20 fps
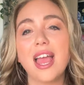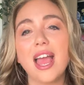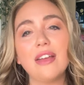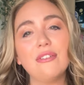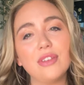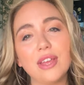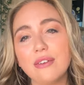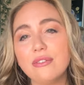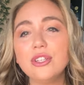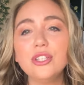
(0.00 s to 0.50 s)
Have
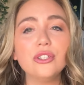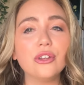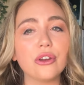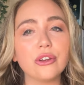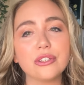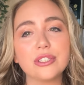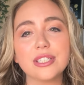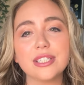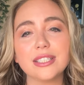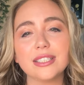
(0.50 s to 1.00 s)
you ever
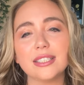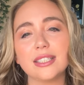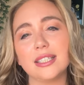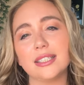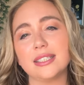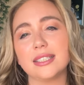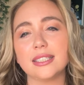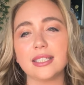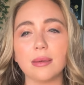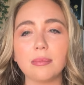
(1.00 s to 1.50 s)
noticed
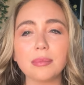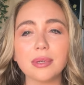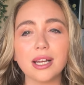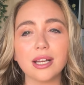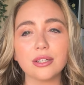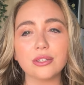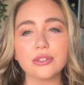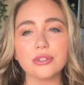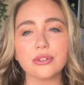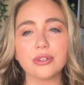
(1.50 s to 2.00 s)
that some
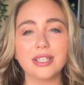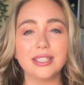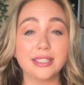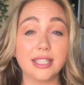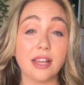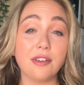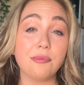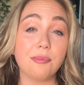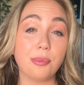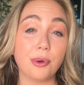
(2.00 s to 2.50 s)
countries
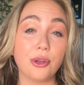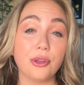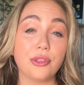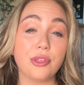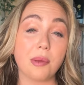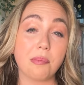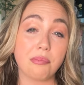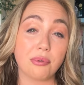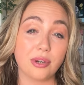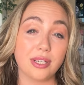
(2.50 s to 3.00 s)
have both
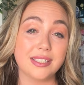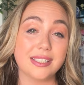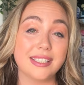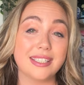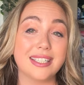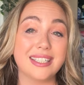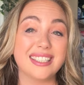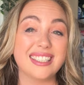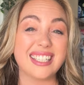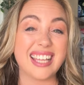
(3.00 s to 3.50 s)
a
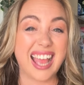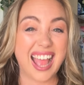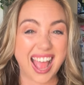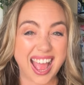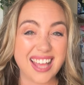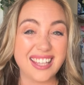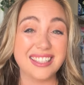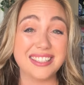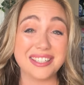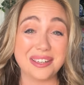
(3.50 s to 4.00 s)
president
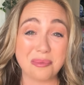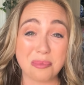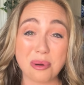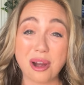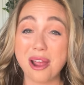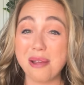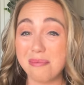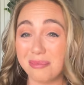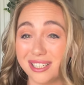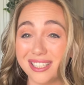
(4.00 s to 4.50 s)
and a
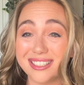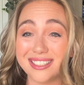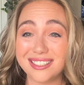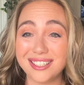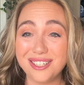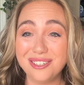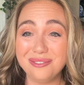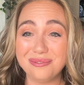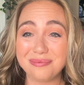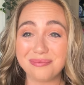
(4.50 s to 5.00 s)
prime
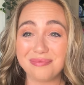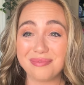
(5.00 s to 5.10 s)
minister?